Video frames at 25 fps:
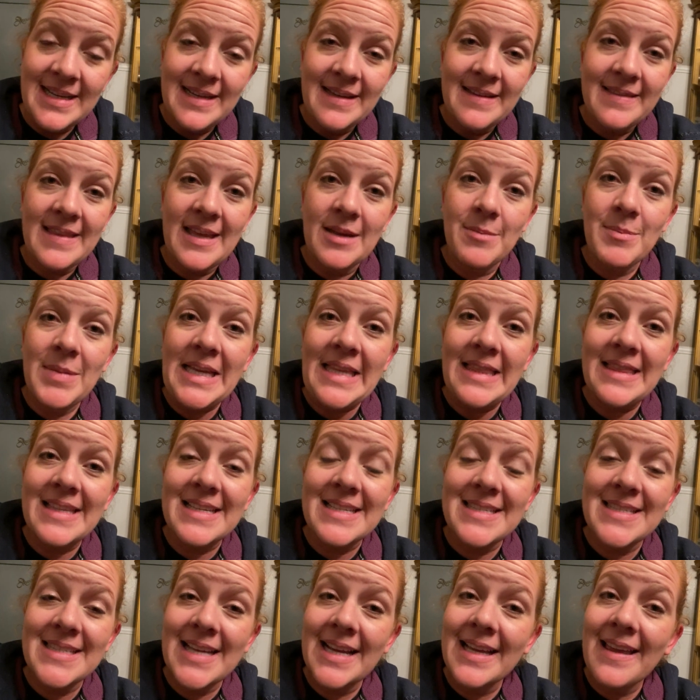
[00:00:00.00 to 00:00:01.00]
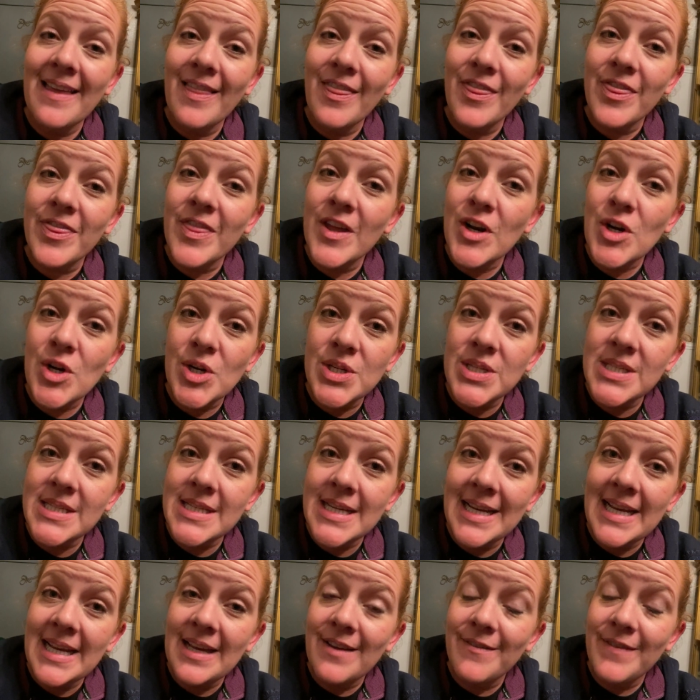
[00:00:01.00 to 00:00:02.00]
They meet the second
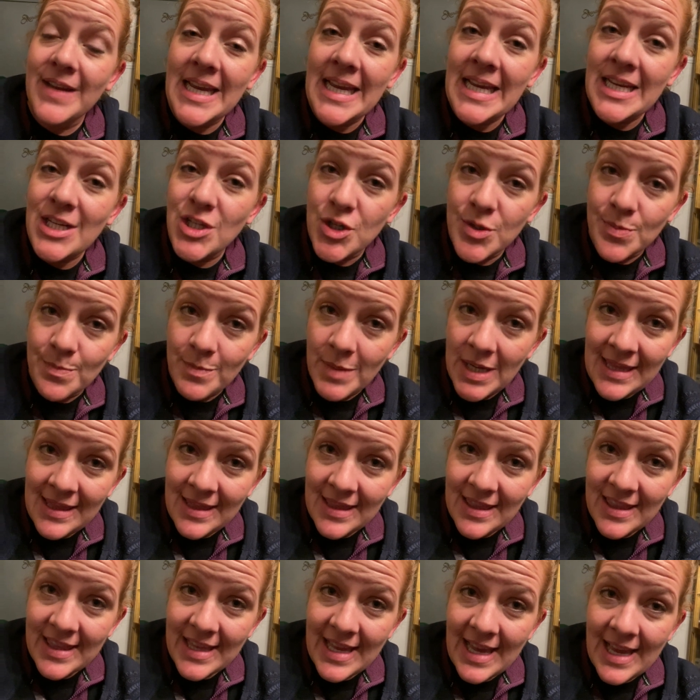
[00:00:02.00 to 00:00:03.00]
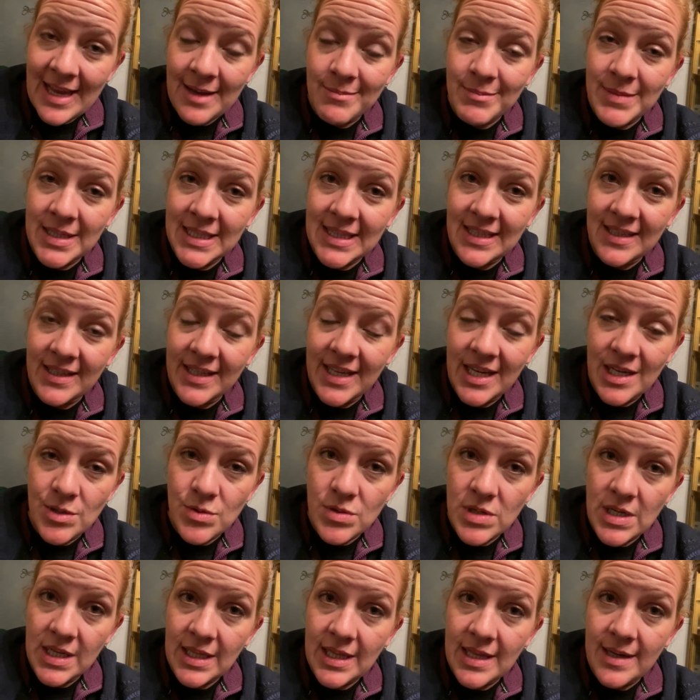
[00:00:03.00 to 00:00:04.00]
Thursday of each month at Midland
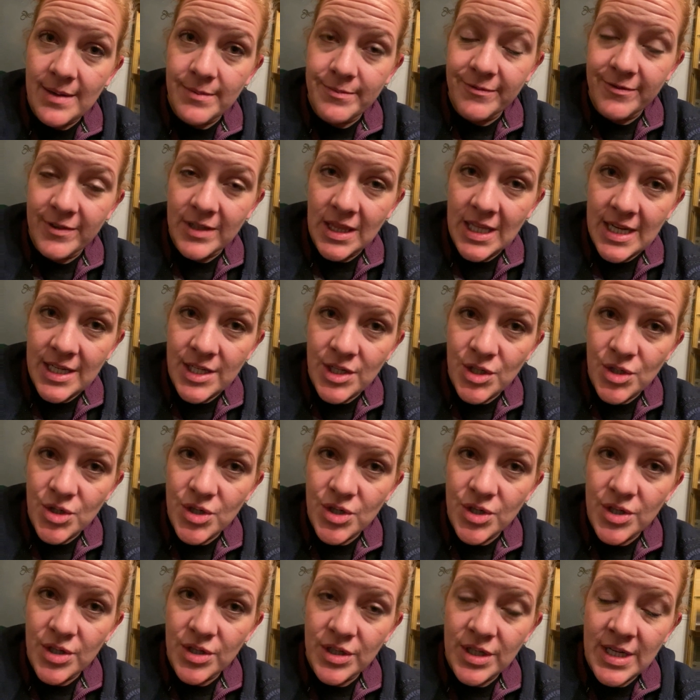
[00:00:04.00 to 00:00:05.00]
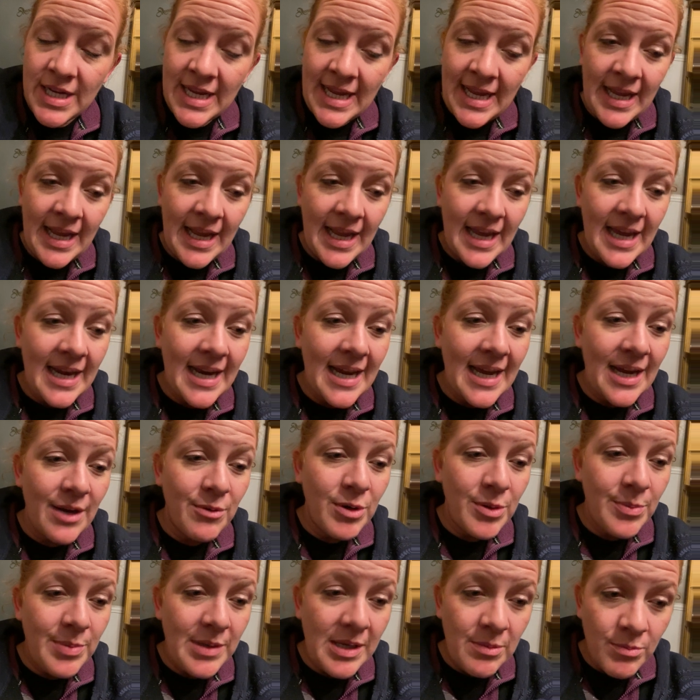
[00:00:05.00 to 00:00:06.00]
Country Club for lunch. And I
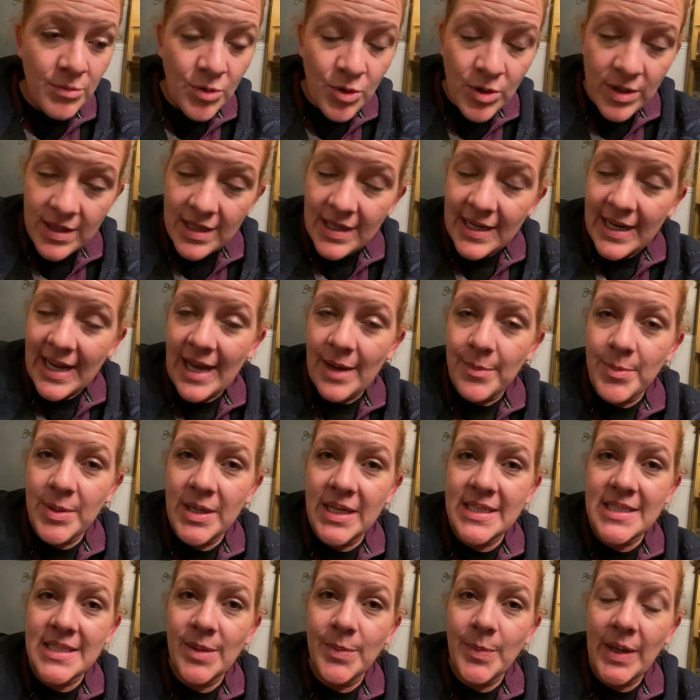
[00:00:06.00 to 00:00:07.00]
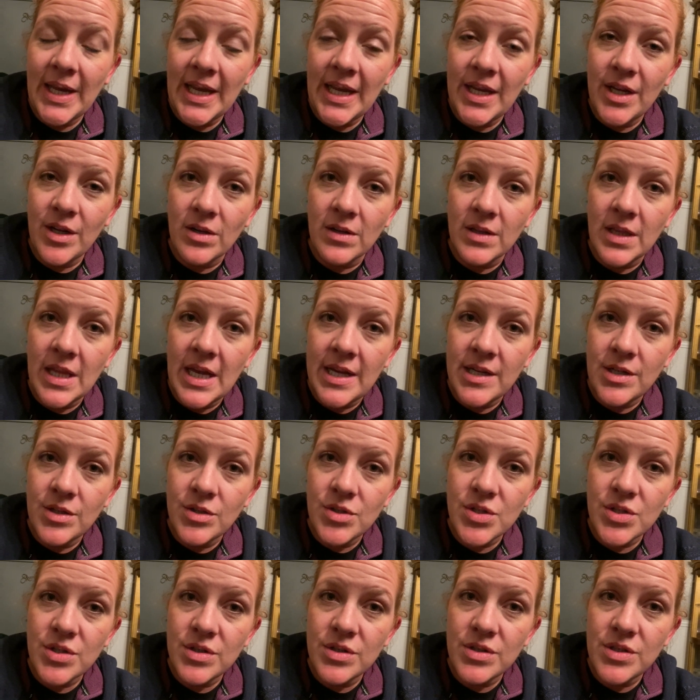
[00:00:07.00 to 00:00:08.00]
would be more than happy to pay your
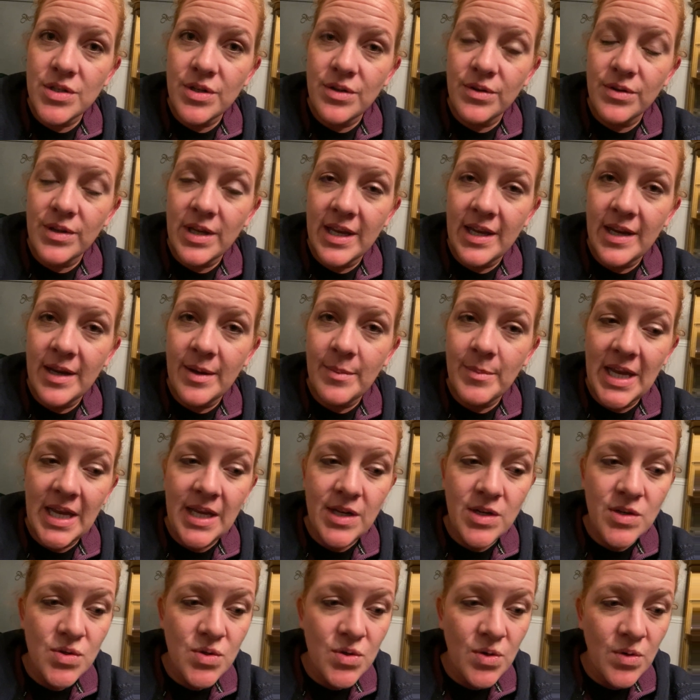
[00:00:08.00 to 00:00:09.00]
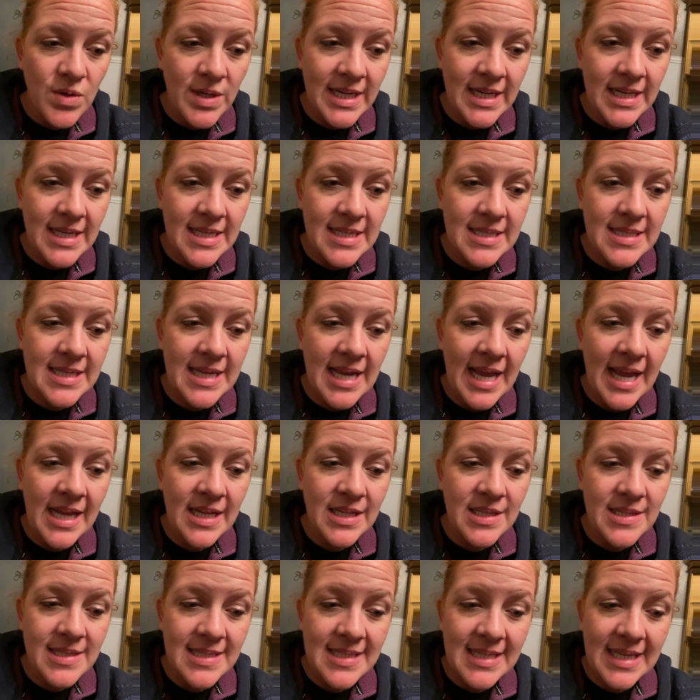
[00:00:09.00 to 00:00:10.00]
lunch to come and join us
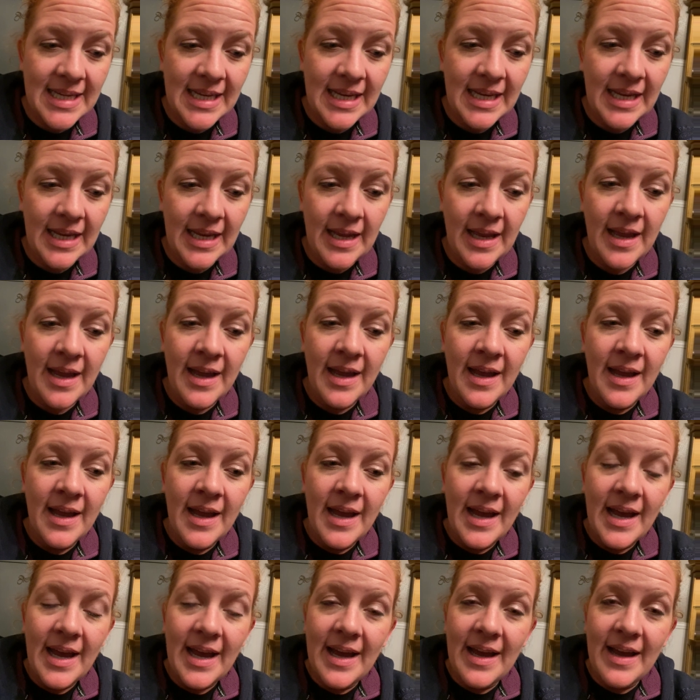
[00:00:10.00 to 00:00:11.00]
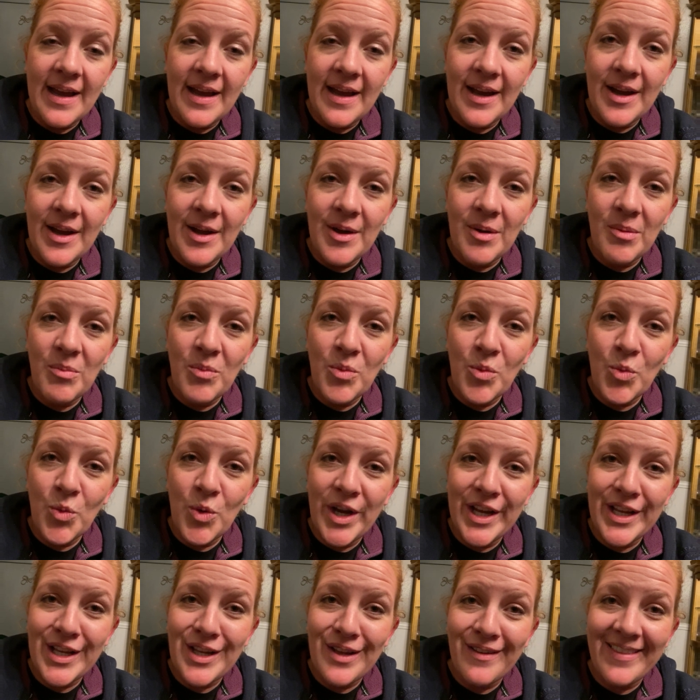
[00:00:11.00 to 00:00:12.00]
and see
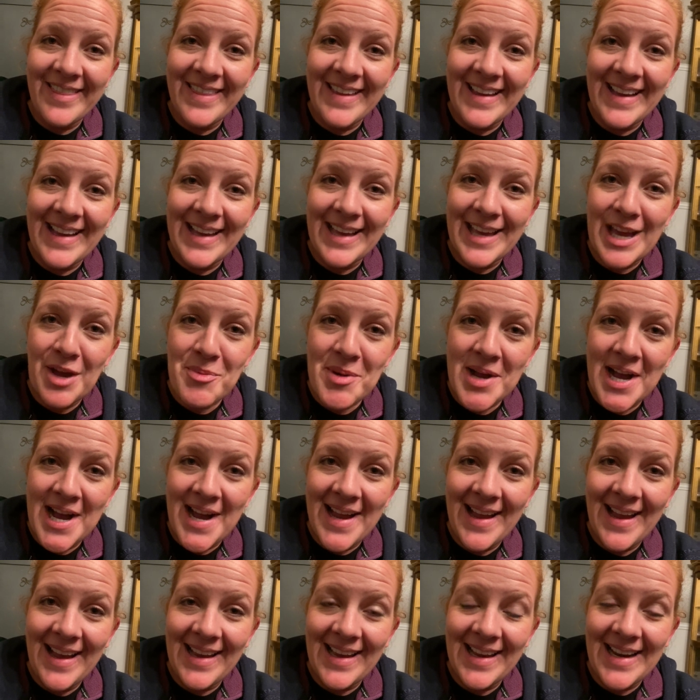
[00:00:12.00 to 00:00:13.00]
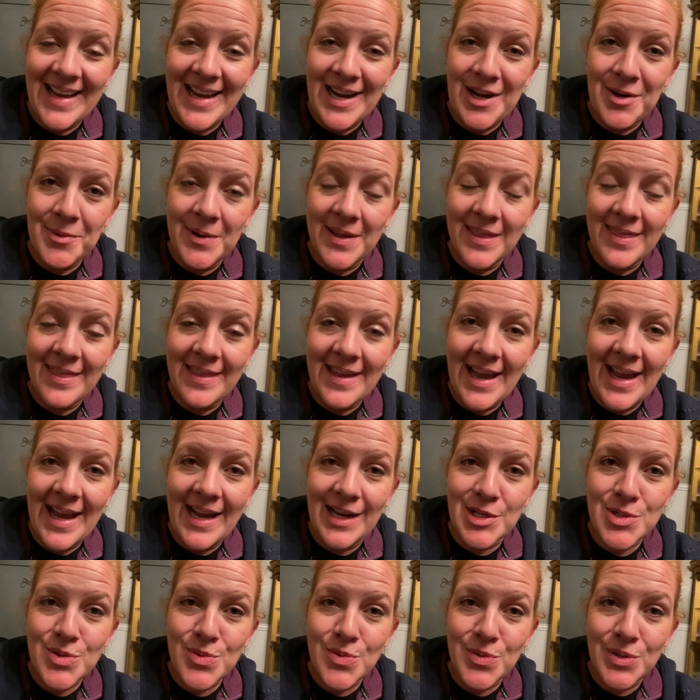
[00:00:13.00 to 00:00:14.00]
what you think about hanging out with the
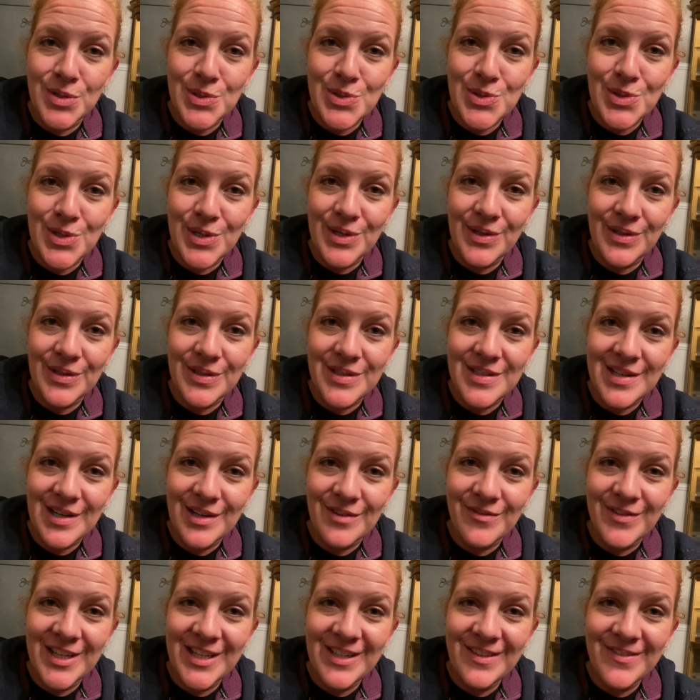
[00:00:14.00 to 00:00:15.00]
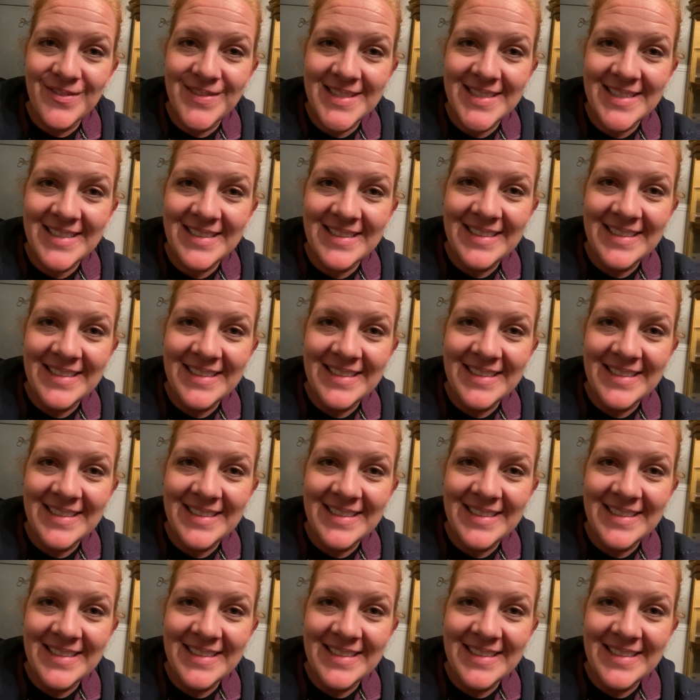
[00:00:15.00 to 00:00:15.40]
actual true conservatives.